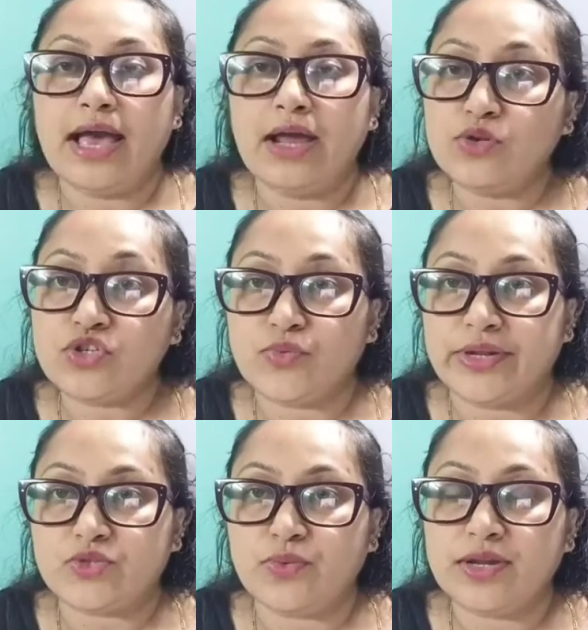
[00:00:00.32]
Hello
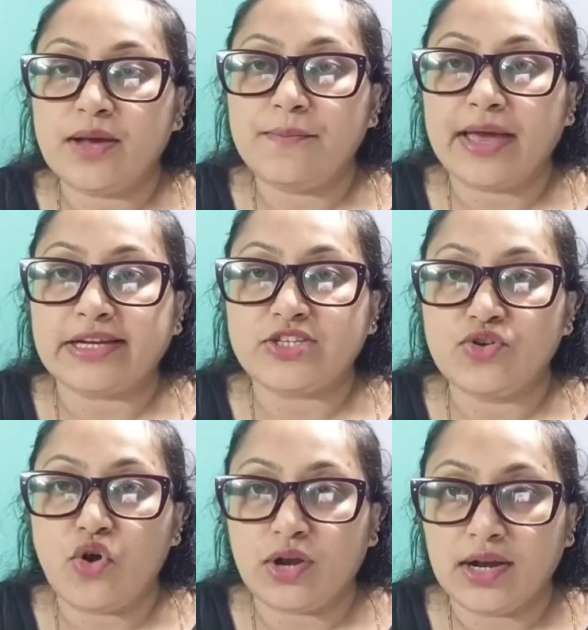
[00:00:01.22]
students, welcome back to
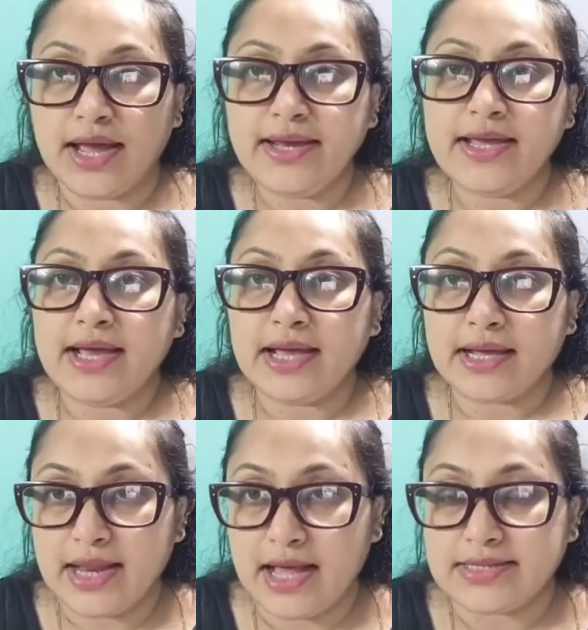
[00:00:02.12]
our online
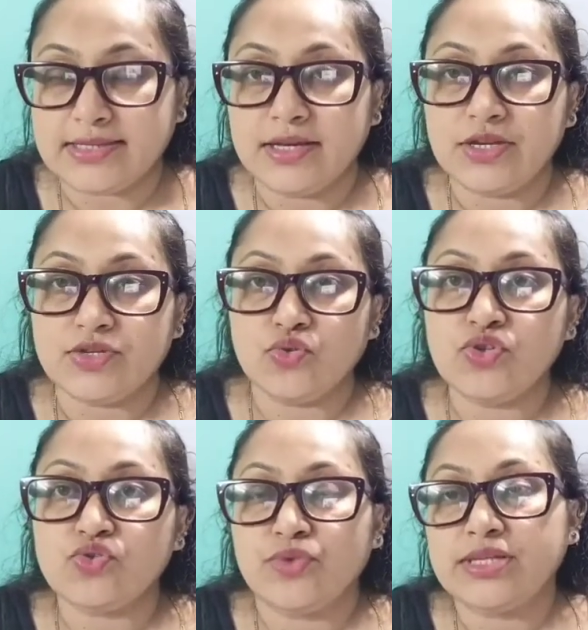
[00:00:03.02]
class. So
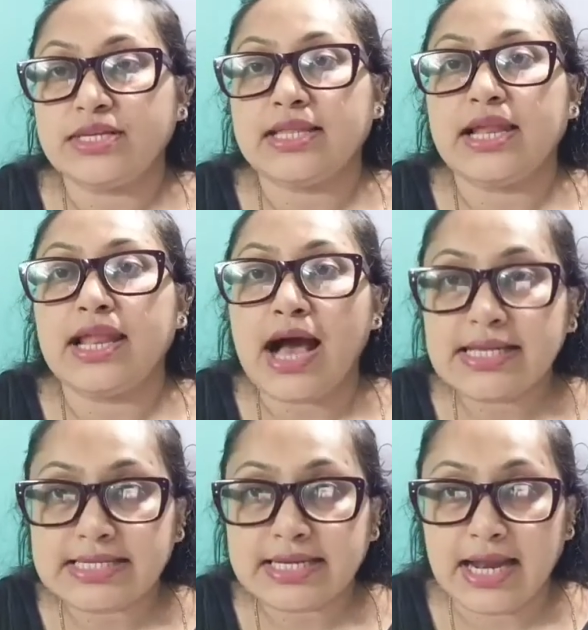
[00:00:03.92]
students, in the
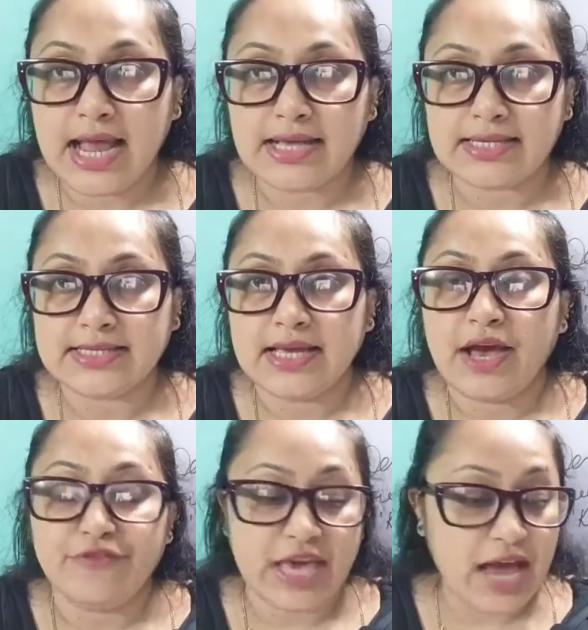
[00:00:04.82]
last class
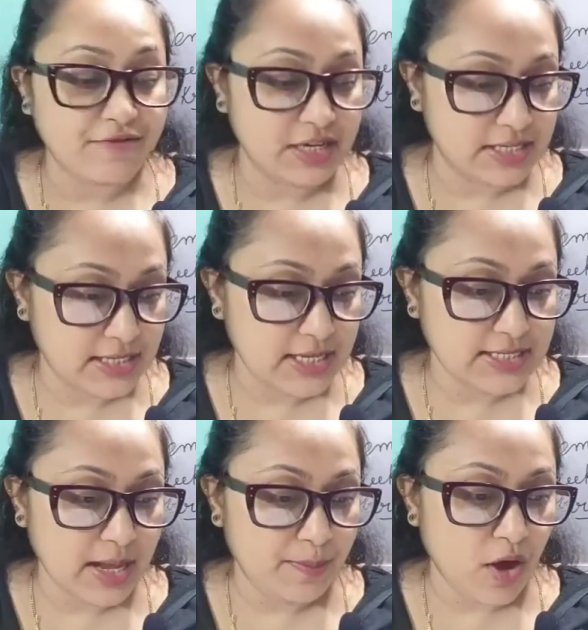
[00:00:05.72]
we have
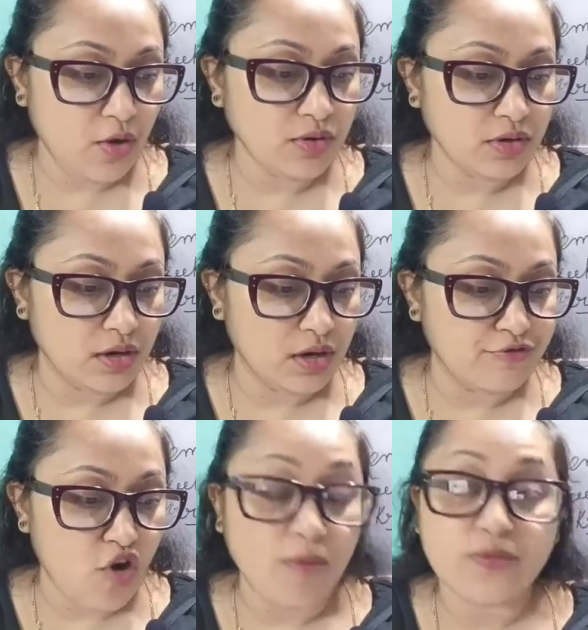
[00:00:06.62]
discussed about
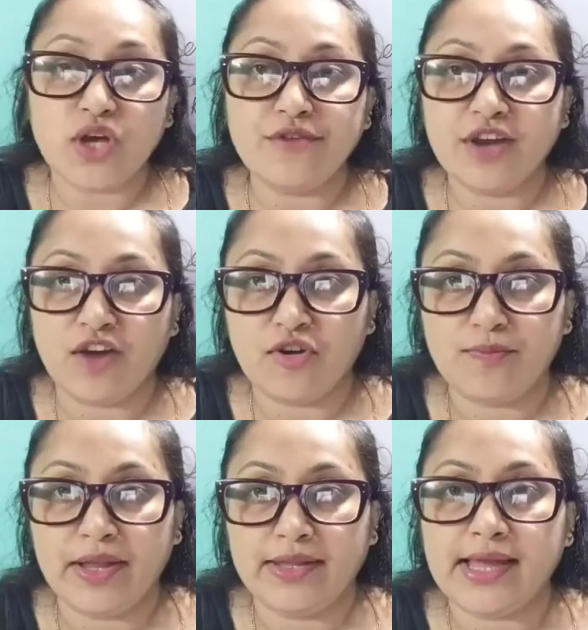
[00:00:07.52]
forms of
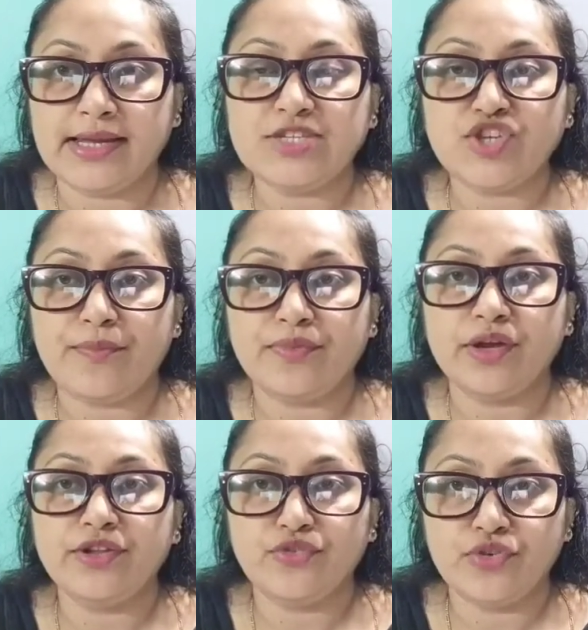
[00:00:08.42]
government, that is
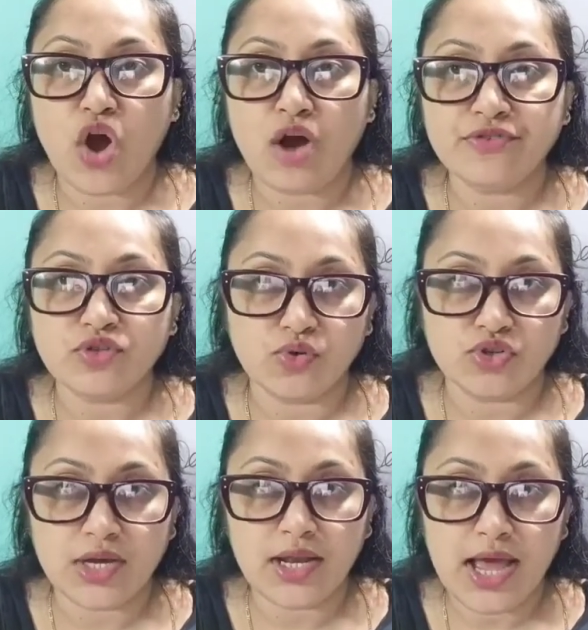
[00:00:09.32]
chapter 3 of
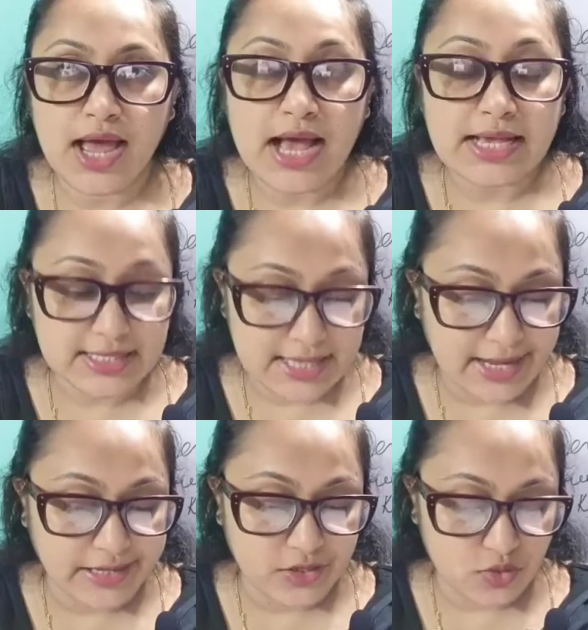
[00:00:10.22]
social
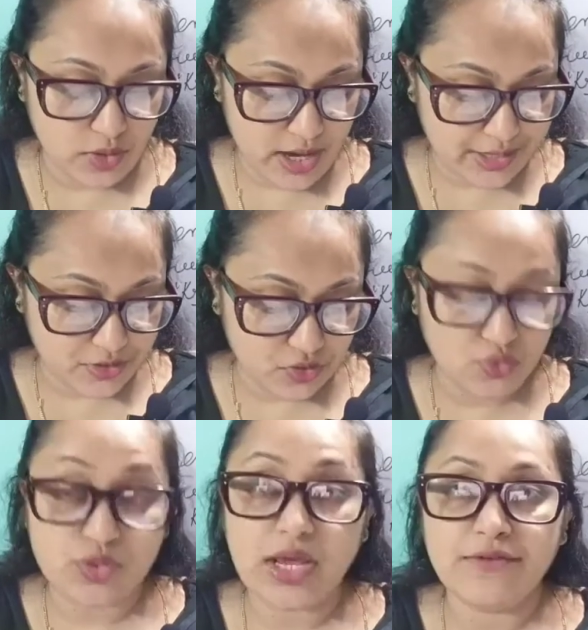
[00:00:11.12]
science. Okay, so
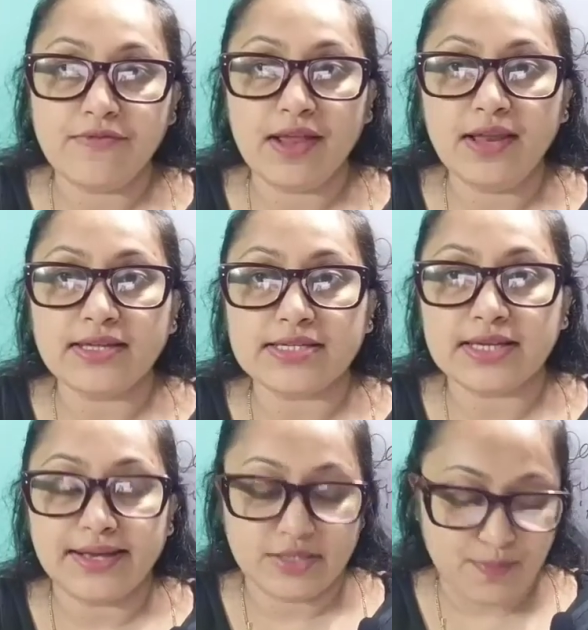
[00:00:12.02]
today we'll
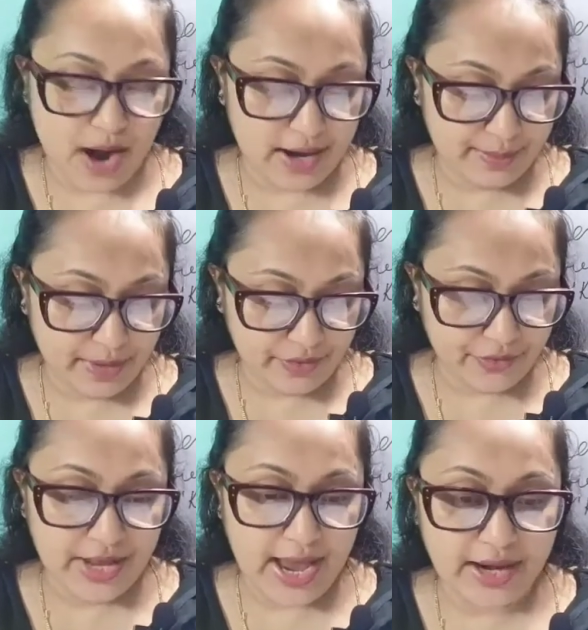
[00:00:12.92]
discuss
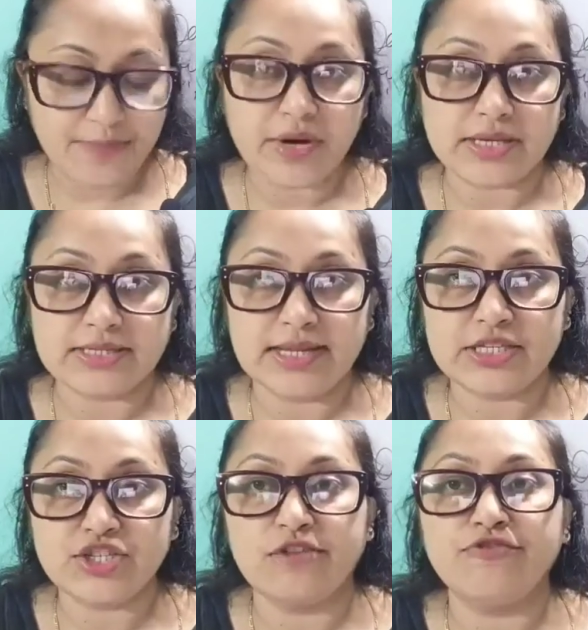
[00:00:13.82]
parliamentary and
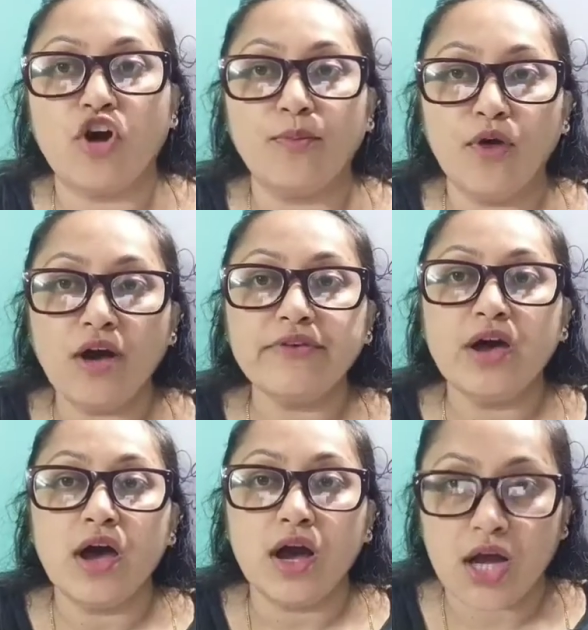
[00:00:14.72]
presidential form of
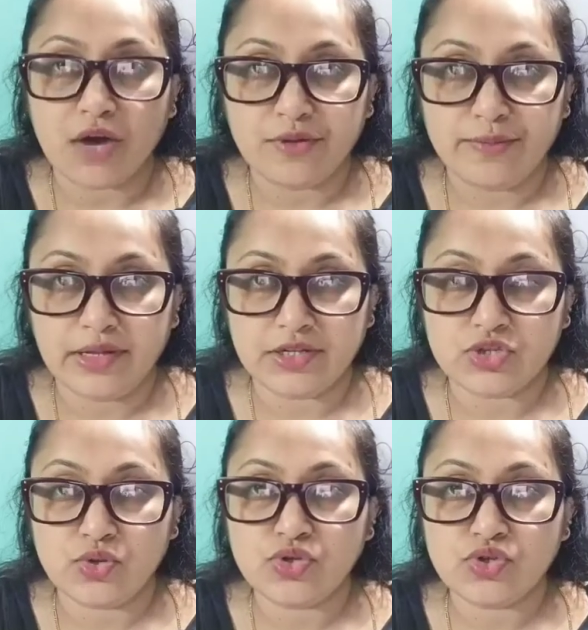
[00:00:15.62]
government.
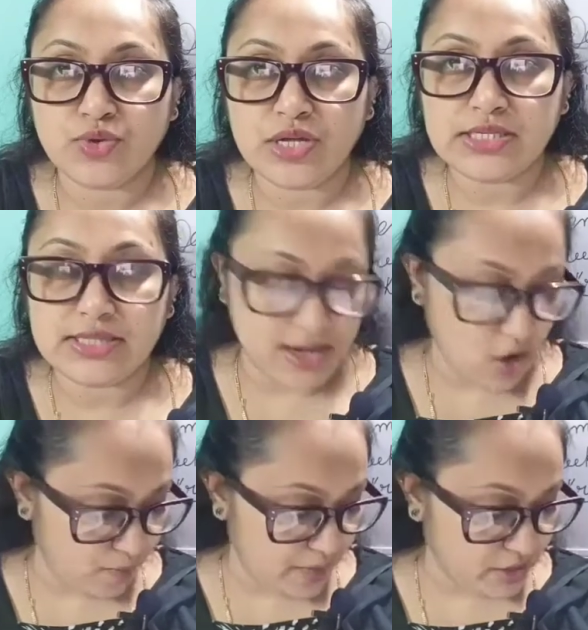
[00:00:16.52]
So students, take
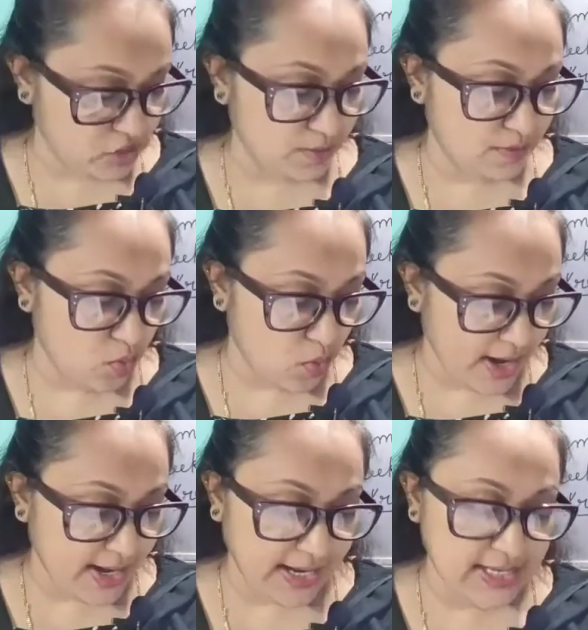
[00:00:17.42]
out page number
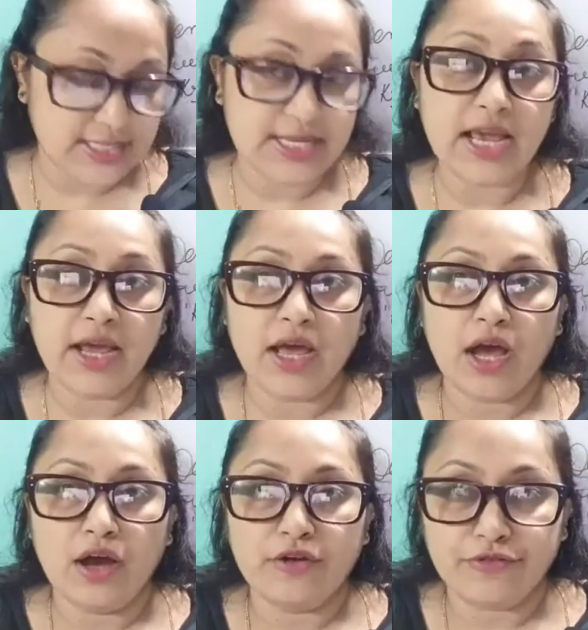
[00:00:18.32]

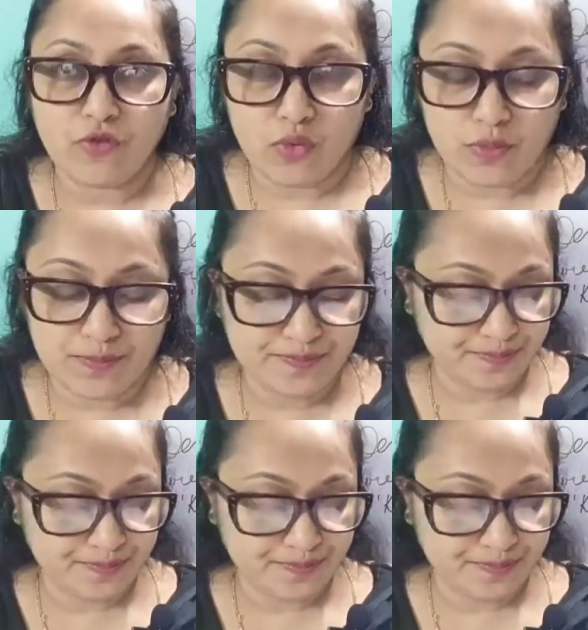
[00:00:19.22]
194.